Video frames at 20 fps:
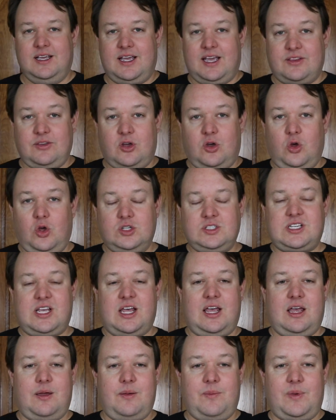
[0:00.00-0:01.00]
And the whole
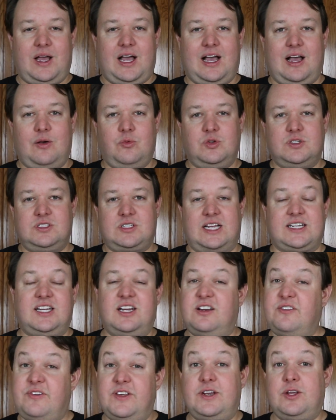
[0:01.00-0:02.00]
time I
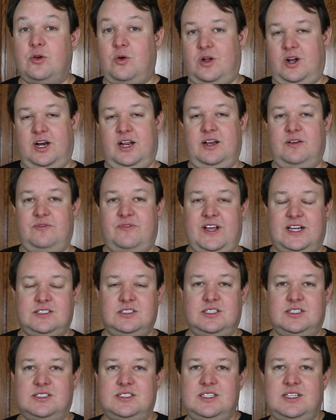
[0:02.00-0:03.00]
did a video on it. In fact,
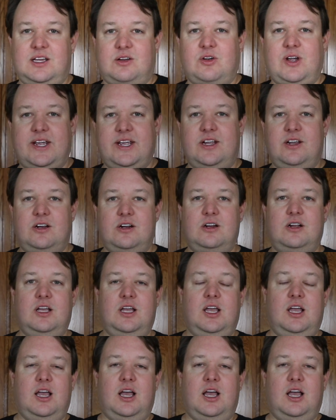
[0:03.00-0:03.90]
you can see that right here.